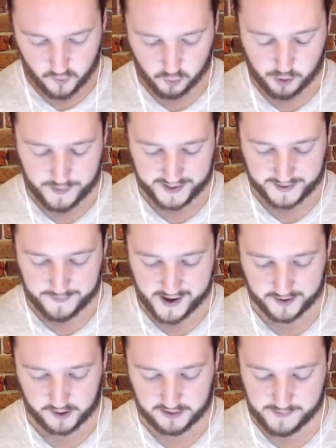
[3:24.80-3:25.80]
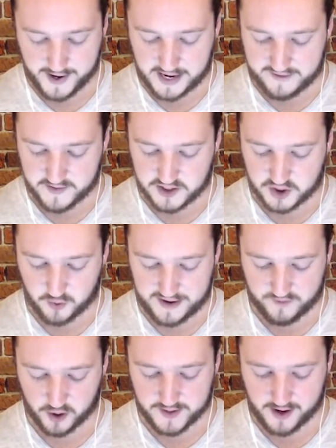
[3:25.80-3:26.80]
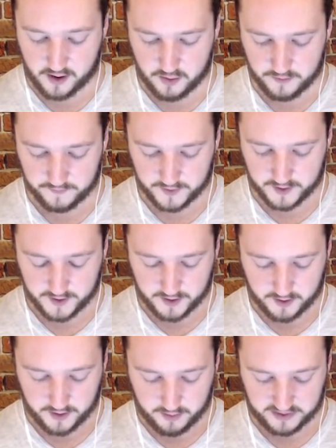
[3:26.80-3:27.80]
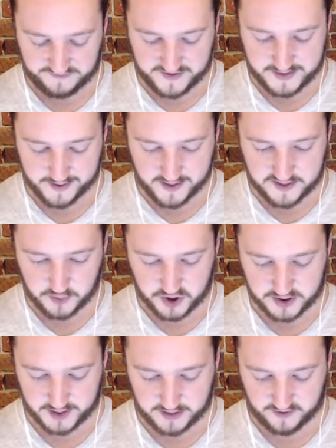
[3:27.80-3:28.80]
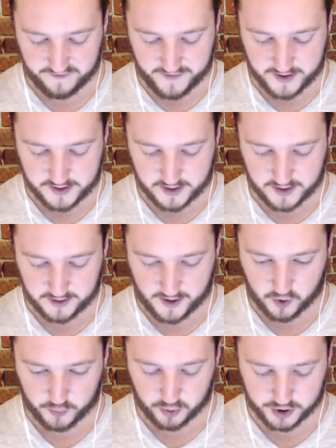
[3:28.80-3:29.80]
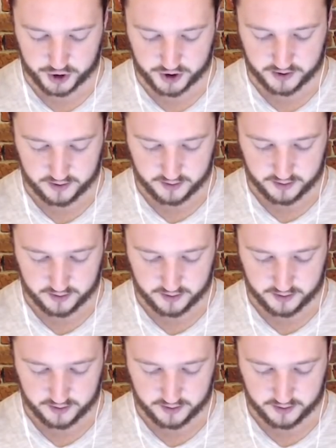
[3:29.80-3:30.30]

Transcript: One more P.E.K.K.A back here. He might have his graveyard now. But if he does, we'll just kind of defend it and counter push.